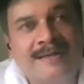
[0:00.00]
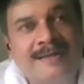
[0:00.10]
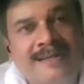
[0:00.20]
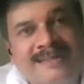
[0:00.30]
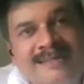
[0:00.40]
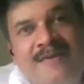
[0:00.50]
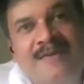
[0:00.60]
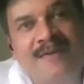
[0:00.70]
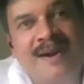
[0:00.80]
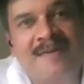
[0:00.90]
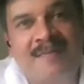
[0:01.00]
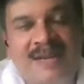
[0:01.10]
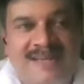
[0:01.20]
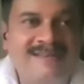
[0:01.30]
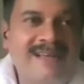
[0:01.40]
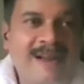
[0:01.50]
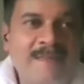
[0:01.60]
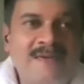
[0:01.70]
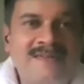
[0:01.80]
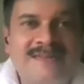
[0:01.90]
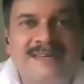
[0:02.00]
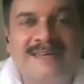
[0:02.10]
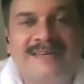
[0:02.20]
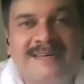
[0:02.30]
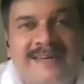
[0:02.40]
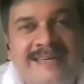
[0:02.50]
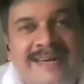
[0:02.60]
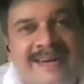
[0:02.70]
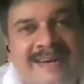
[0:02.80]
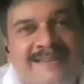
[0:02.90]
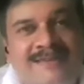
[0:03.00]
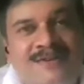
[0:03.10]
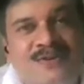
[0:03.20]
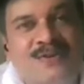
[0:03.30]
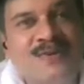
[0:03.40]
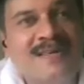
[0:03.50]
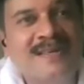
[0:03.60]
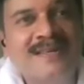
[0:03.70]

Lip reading: and textile front. Please help us address this issue.